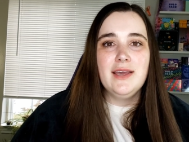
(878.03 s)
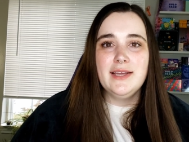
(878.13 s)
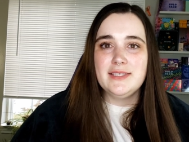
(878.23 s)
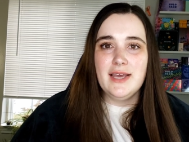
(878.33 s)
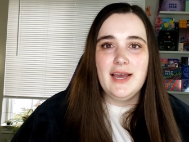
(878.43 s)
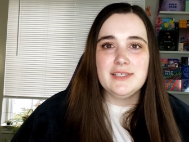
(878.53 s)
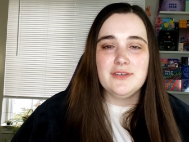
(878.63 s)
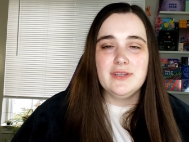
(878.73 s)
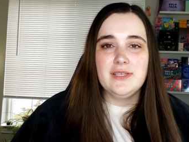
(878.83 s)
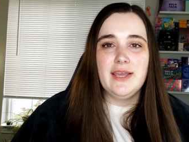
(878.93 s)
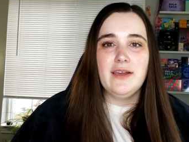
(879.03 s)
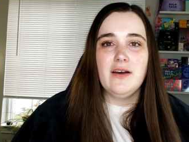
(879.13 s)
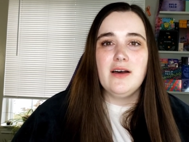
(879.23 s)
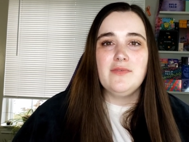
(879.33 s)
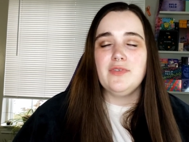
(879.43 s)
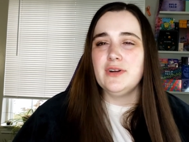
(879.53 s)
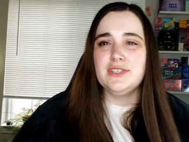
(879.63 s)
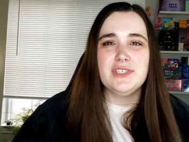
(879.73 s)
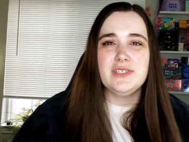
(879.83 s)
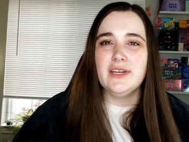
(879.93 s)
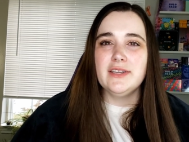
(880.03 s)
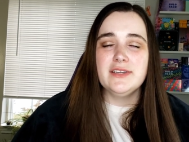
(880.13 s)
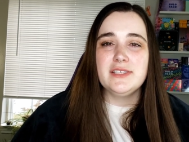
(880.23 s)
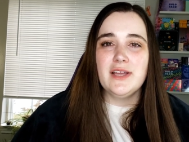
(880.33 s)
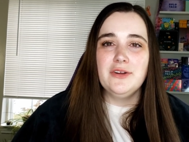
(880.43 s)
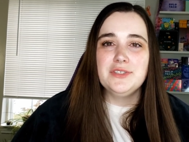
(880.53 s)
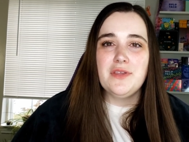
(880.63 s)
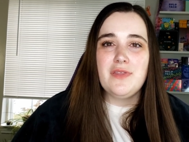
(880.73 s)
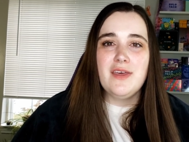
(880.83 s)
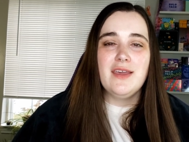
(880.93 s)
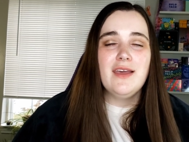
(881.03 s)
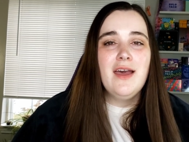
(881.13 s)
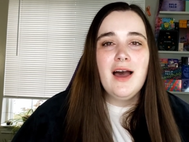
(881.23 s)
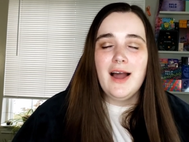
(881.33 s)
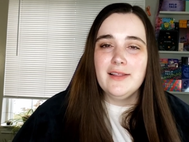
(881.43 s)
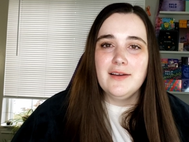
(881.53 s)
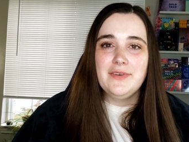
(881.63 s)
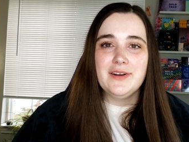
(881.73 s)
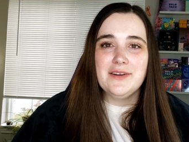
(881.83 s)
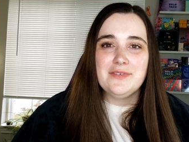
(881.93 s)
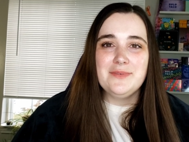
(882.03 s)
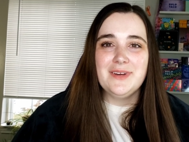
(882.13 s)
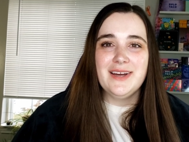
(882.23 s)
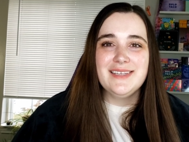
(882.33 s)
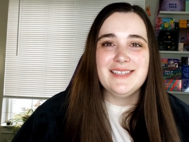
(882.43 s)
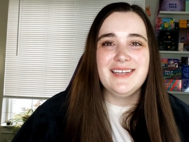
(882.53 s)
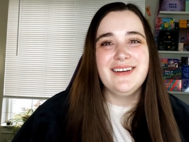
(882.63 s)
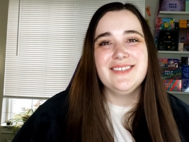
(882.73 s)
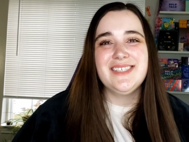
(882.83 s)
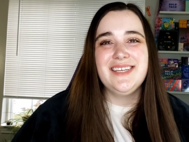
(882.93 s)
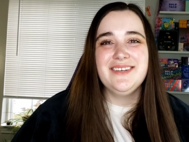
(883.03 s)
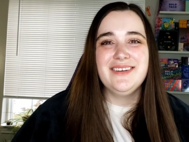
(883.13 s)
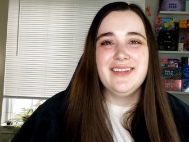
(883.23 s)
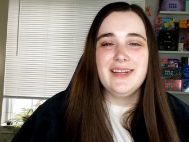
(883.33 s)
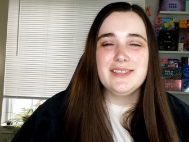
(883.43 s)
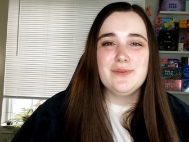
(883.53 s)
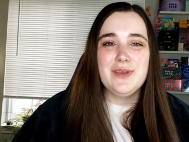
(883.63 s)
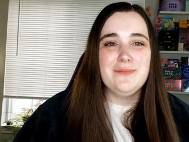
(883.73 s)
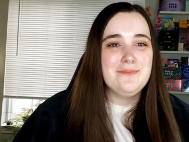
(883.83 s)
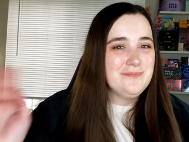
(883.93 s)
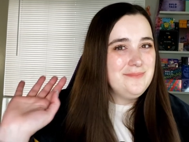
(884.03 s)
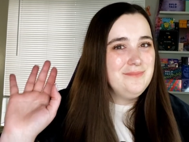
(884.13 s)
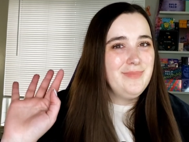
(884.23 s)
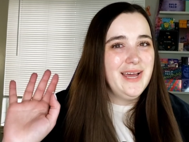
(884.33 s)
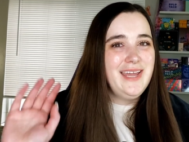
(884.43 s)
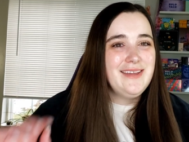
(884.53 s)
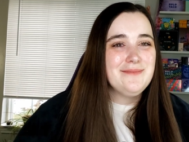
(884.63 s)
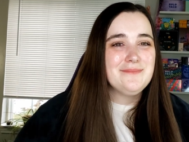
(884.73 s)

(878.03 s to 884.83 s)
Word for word: it's a hassle to take off or it's just like a nostalgia thing. I love hearing from you guys and I will see you in the next one. Bye.